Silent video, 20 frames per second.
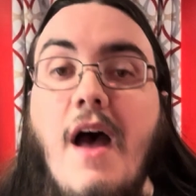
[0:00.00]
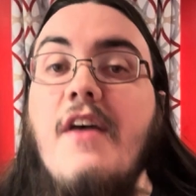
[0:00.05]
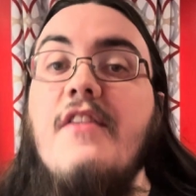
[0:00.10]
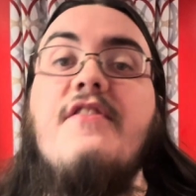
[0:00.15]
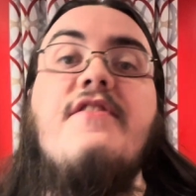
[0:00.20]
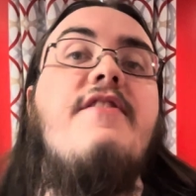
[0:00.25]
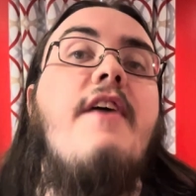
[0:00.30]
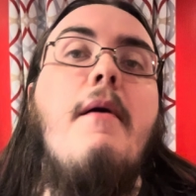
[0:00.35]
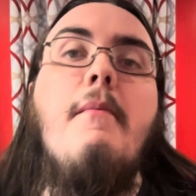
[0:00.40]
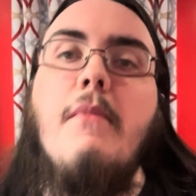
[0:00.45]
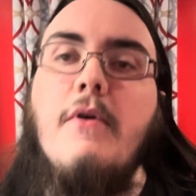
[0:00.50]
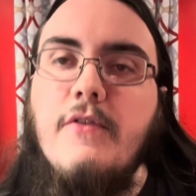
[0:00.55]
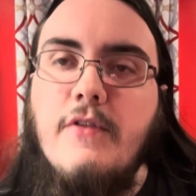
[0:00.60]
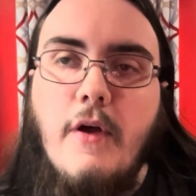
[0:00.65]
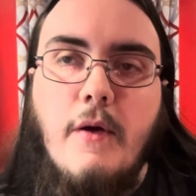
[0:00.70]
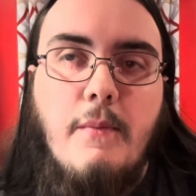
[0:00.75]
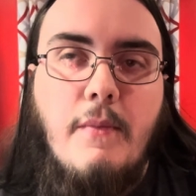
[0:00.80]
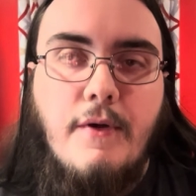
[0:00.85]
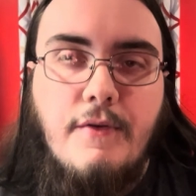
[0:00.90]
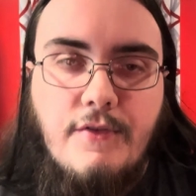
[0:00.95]
Summer's
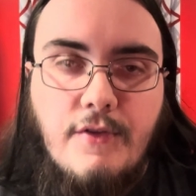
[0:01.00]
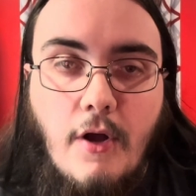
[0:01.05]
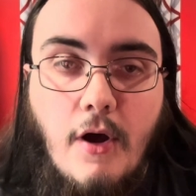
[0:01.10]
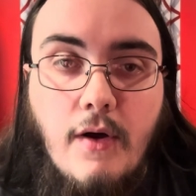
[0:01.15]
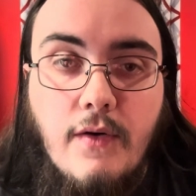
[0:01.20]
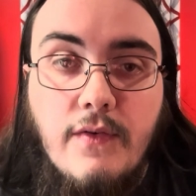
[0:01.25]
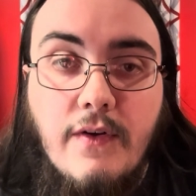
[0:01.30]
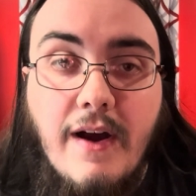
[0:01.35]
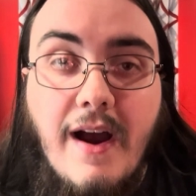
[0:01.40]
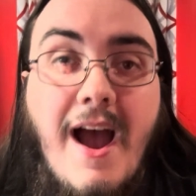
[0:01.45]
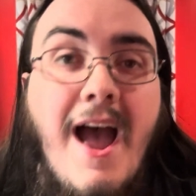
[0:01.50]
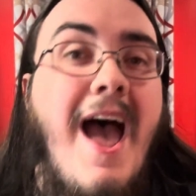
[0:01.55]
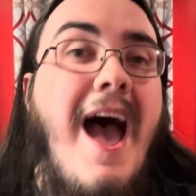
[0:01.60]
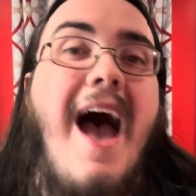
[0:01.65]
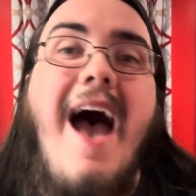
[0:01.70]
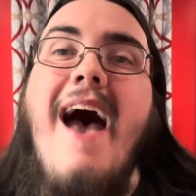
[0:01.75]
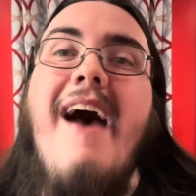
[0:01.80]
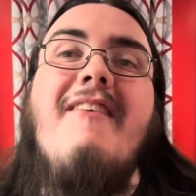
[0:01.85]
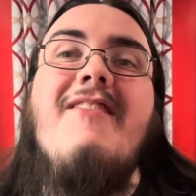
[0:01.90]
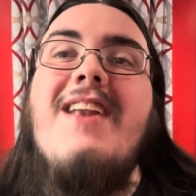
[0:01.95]
almost over.
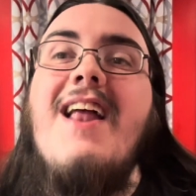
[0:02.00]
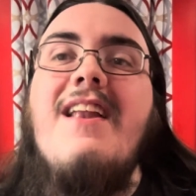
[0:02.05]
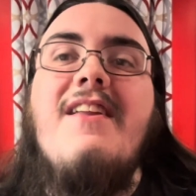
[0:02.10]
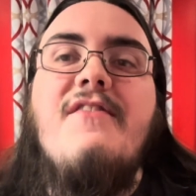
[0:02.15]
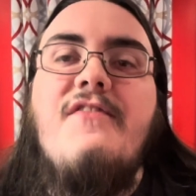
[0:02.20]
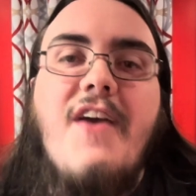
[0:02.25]
I haven't had a